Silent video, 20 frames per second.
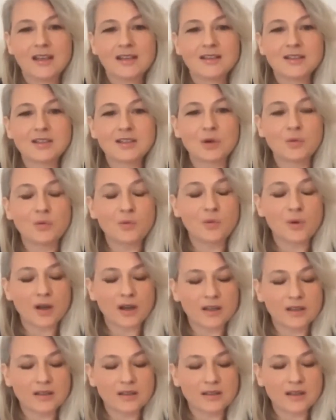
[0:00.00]
So
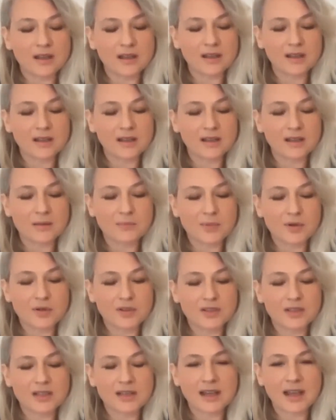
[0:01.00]
one
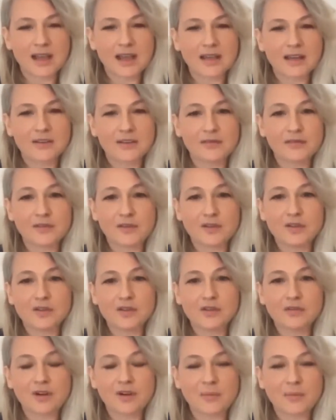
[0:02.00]
person had a foot
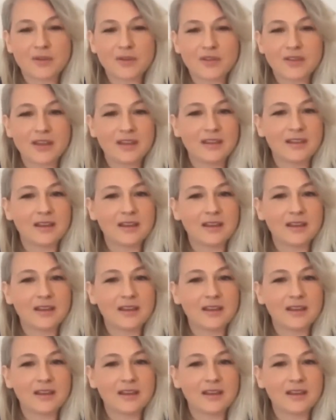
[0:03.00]
neuropathy,